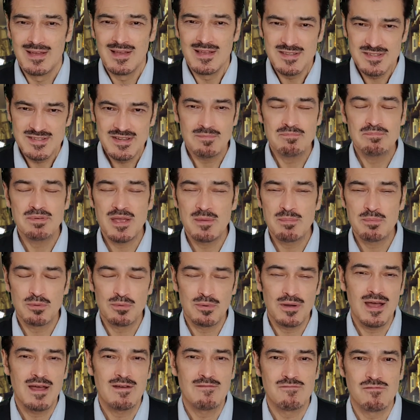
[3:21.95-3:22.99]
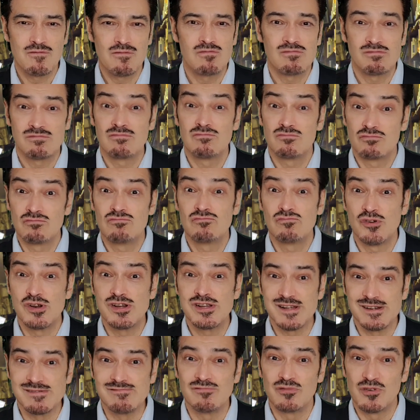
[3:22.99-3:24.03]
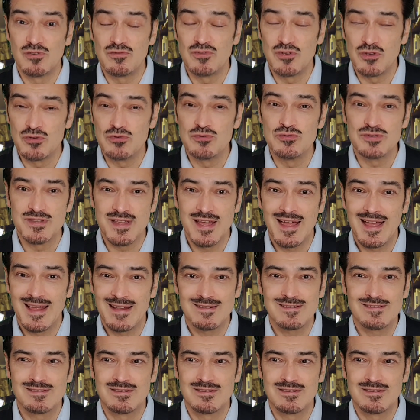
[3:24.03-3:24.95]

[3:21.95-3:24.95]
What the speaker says: Some people have written reviews that